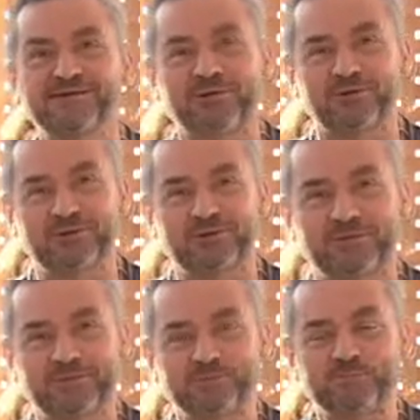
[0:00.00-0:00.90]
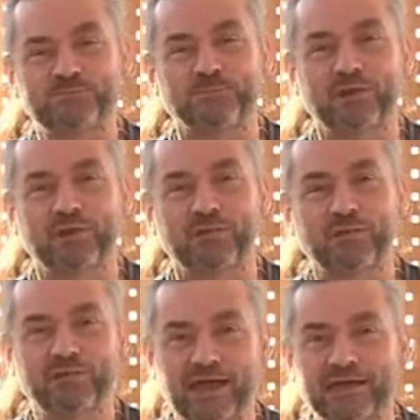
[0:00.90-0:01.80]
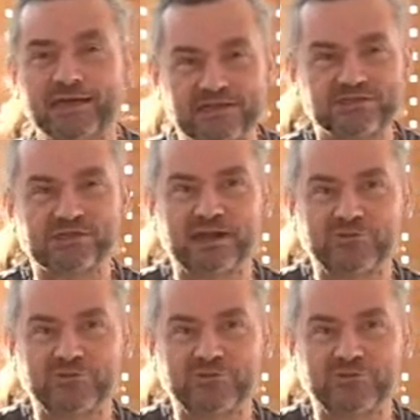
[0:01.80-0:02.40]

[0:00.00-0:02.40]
So that needs